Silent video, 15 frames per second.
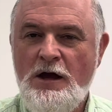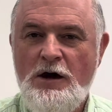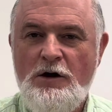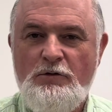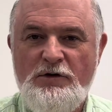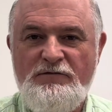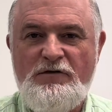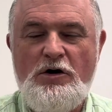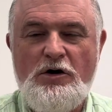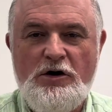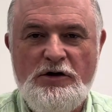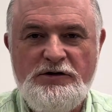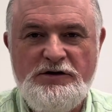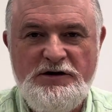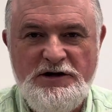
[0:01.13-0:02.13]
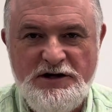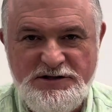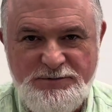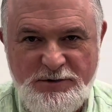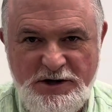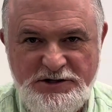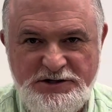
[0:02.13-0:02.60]
We've all heard the
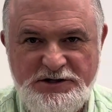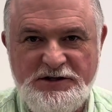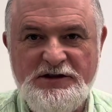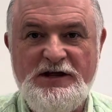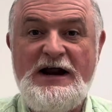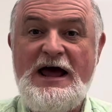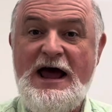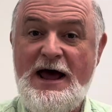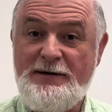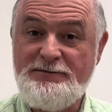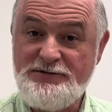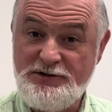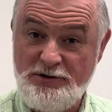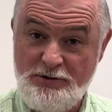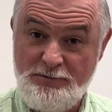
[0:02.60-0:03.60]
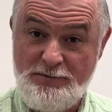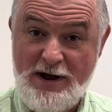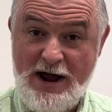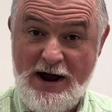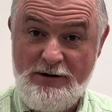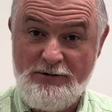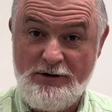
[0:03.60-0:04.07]
expression that absolute
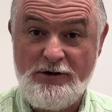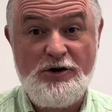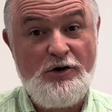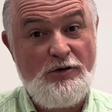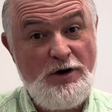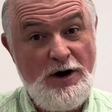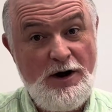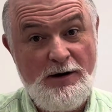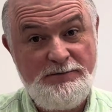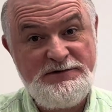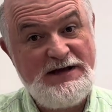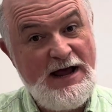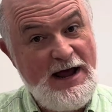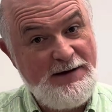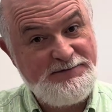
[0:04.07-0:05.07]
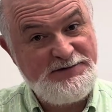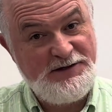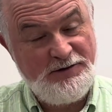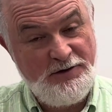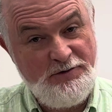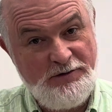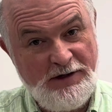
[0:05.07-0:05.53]
power corrupts
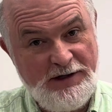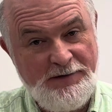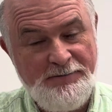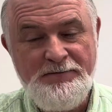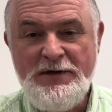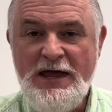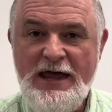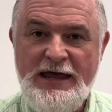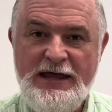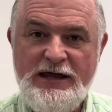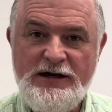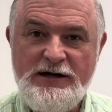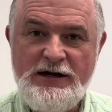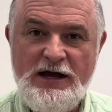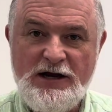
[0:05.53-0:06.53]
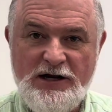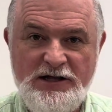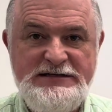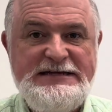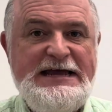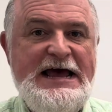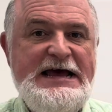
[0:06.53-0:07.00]
absolutely. In
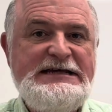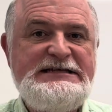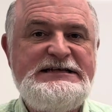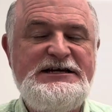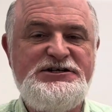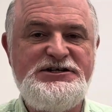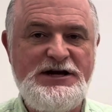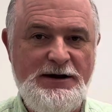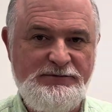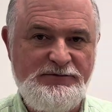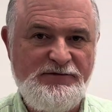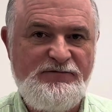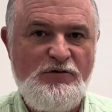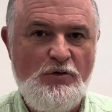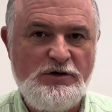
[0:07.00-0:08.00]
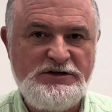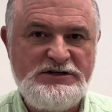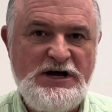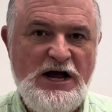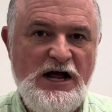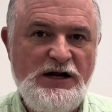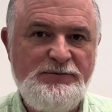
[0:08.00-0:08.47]
Ecclesiastes chapter 4,
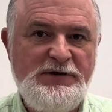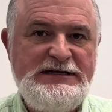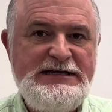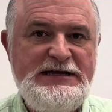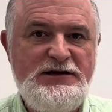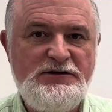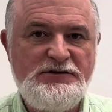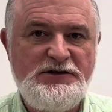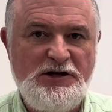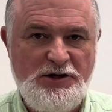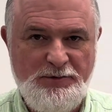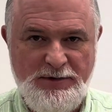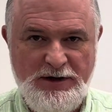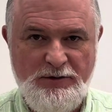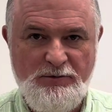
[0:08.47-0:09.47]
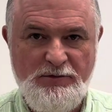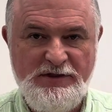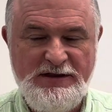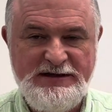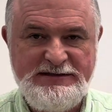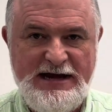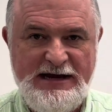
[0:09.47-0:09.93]
Solomon deals a little bit with
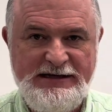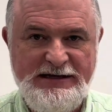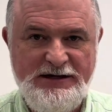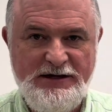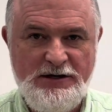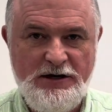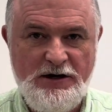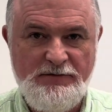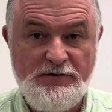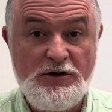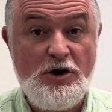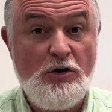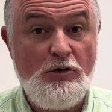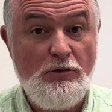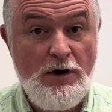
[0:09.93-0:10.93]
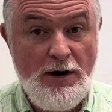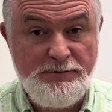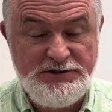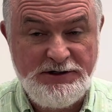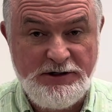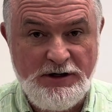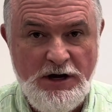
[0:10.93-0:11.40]
this idea of
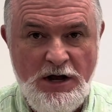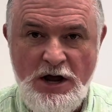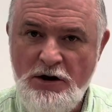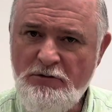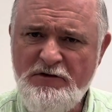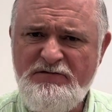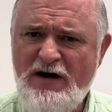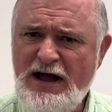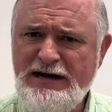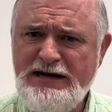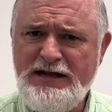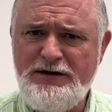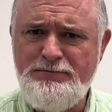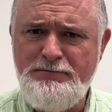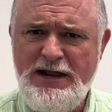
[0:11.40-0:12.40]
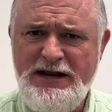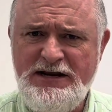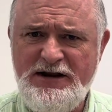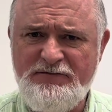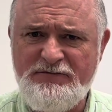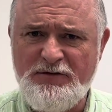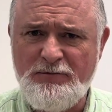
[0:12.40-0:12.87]
corruption. We find it in many
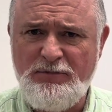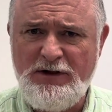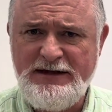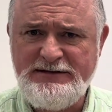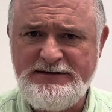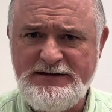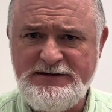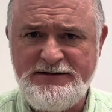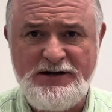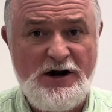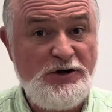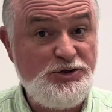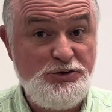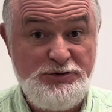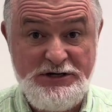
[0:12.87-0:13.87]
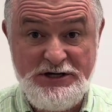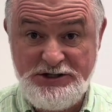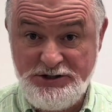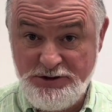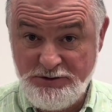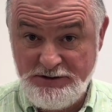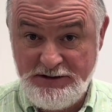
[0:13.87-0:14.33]
different places in our
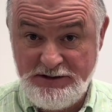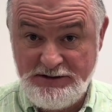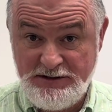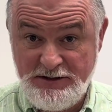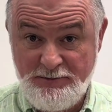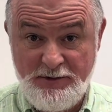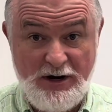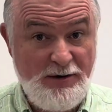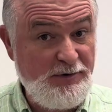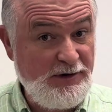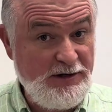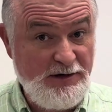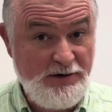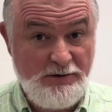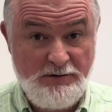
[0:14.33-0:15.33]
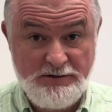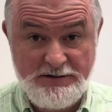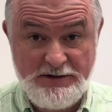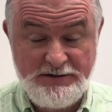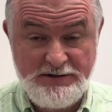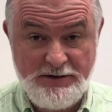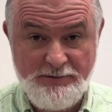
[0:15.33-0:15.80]
judicial system, in our political
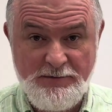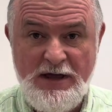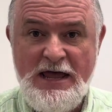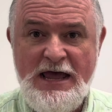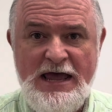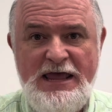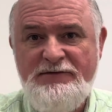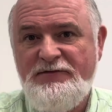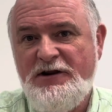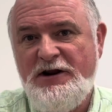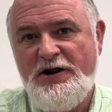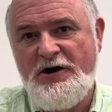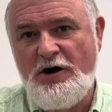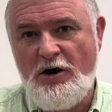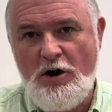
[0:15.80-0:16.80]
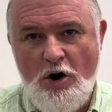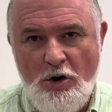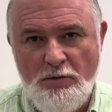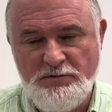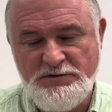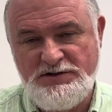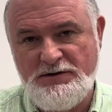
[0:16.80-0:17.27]
system, even in our
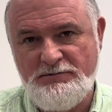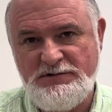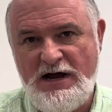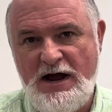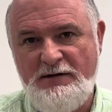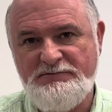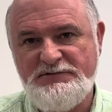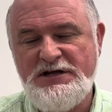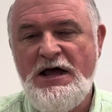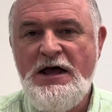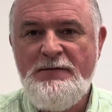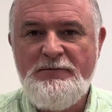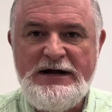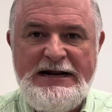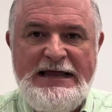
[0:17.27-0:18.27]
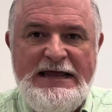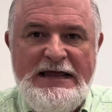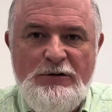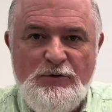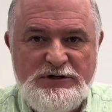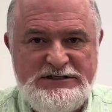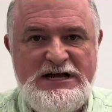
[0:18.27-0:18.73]
homes sometimes. But
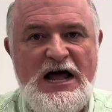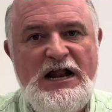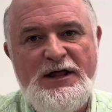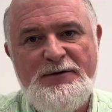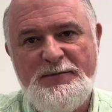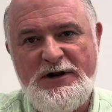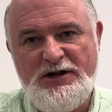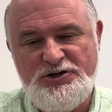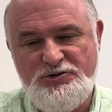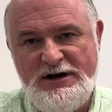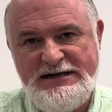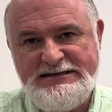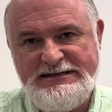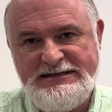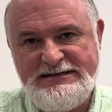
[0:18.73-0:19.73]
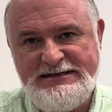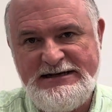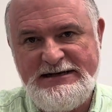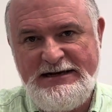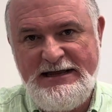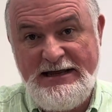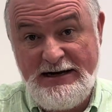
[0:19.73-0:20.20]
when Solomon addresses
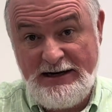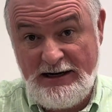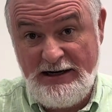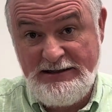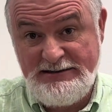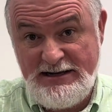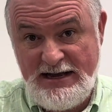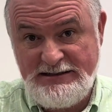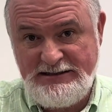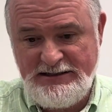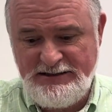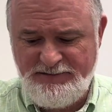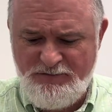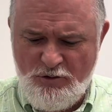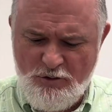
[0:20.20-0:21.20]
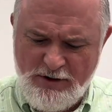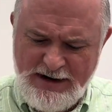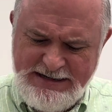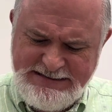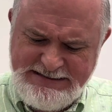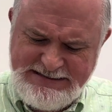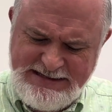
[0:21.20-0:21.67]
it in Ecclesiastes 4,
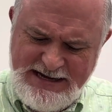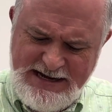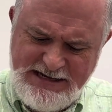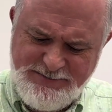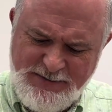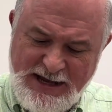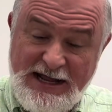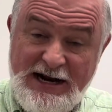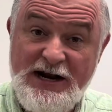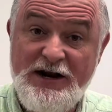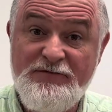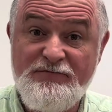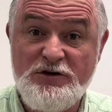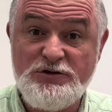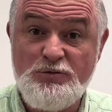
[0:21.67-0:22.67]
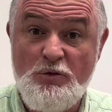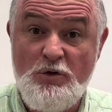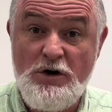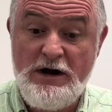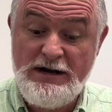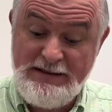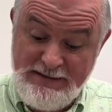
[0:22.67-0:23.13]
he says, beginning in verse
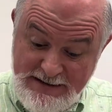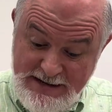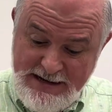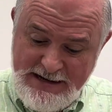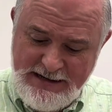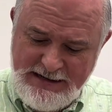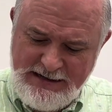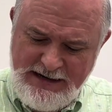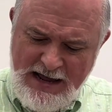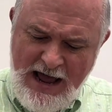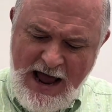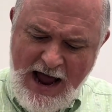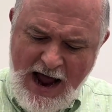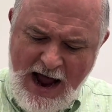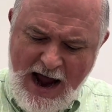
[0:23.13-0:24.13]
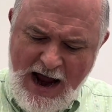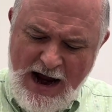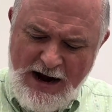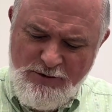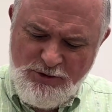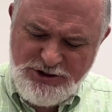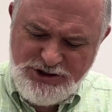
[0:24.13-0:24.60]
1, "Then
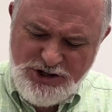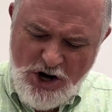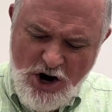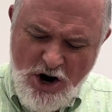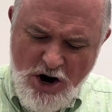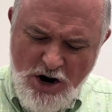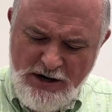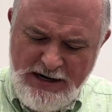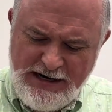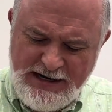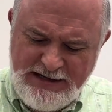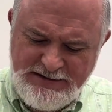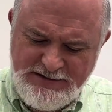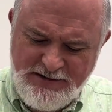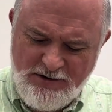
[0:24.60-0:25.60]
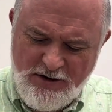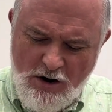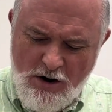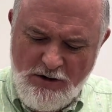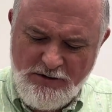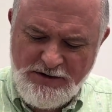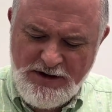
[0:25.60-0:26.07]
I returned and considered
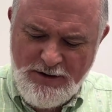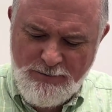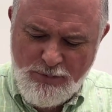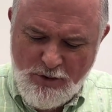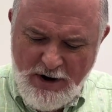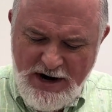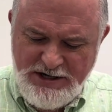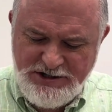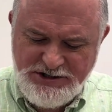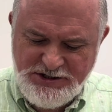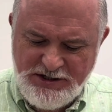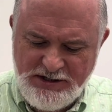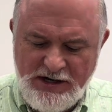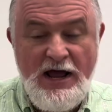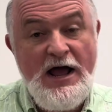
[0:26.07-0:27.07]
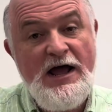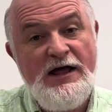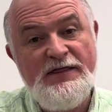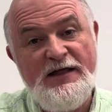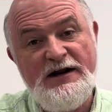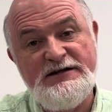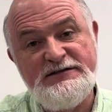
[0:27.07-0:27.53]
all the oppression
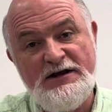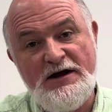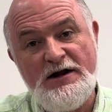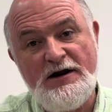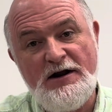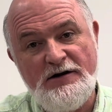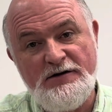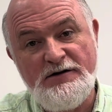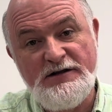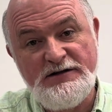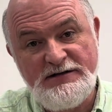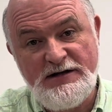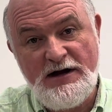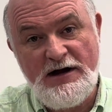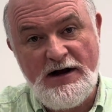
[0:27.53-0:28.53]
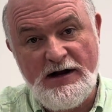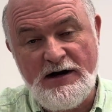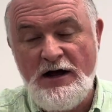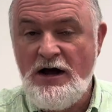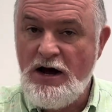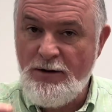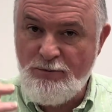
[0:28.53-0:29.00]
that is done under the sun."
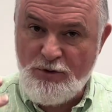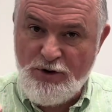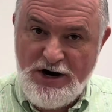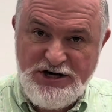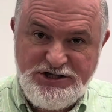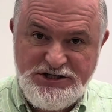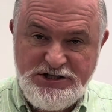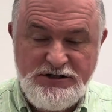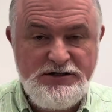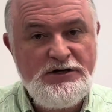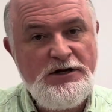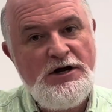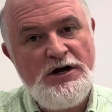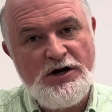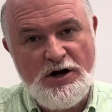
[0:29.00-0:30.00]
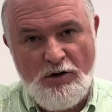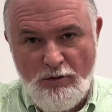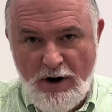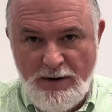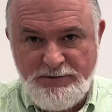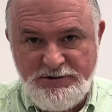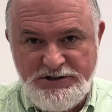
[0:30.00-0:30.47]
Oppression,
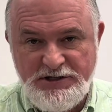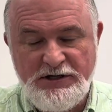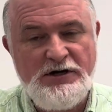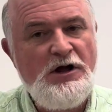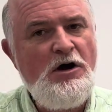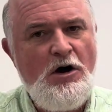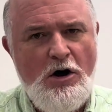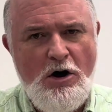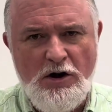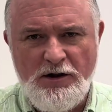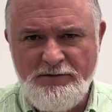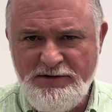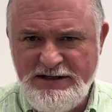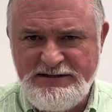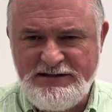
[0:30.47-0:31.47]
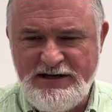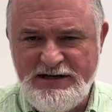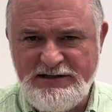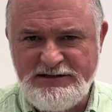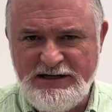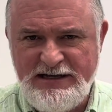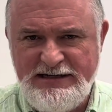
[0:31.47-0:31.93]
corruption, all of these
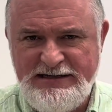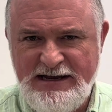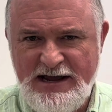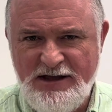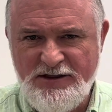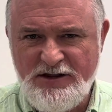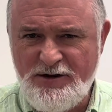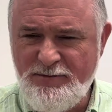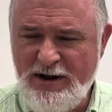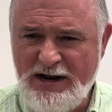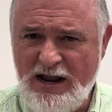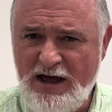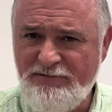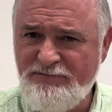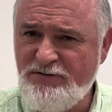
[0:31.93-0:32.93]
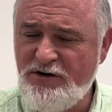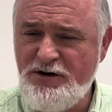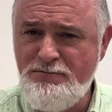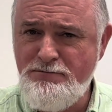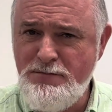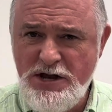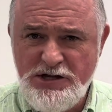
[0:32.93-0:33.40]
things lead together to make life very
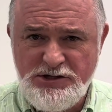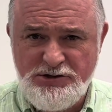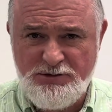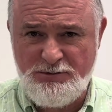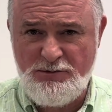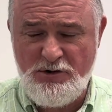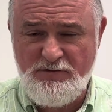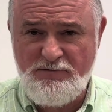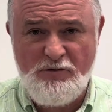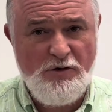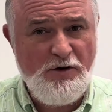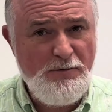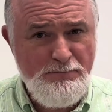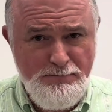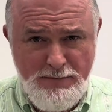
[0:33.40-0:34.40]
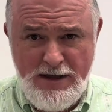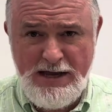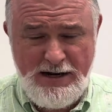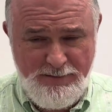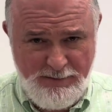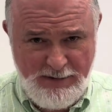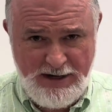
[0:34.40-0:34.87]
miserable for
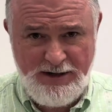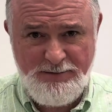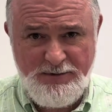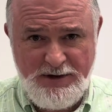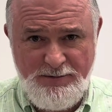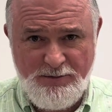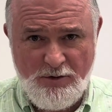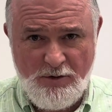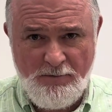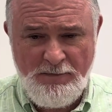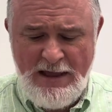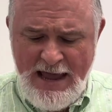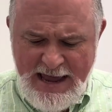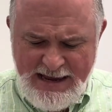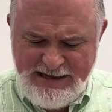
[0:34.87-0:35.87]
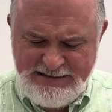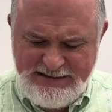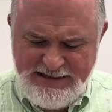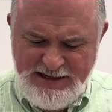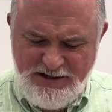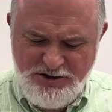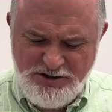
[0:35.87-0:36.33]
many, many people. He
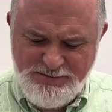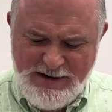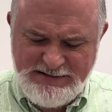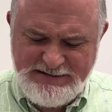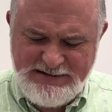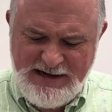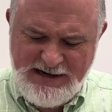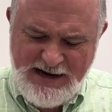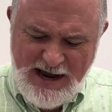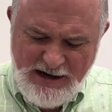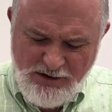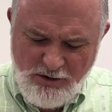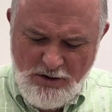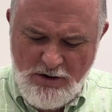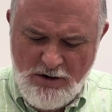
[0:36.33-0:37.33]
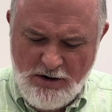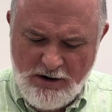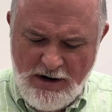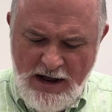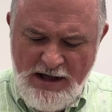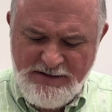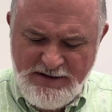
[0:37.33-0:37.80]
continues by saying, "And
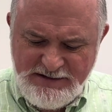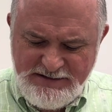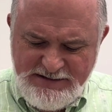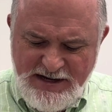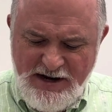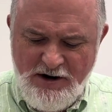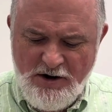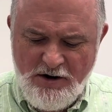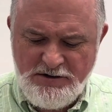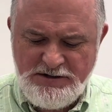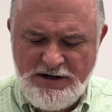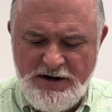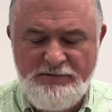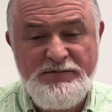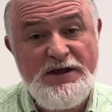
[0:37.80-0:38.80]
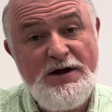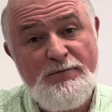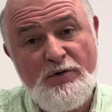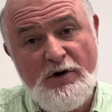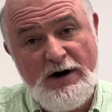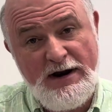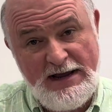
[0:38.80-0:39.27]
look, the tears of the
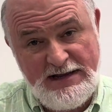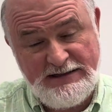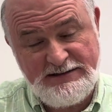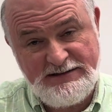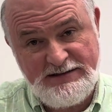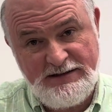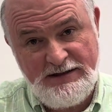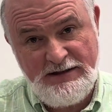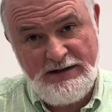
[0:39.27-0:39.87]
oppressed,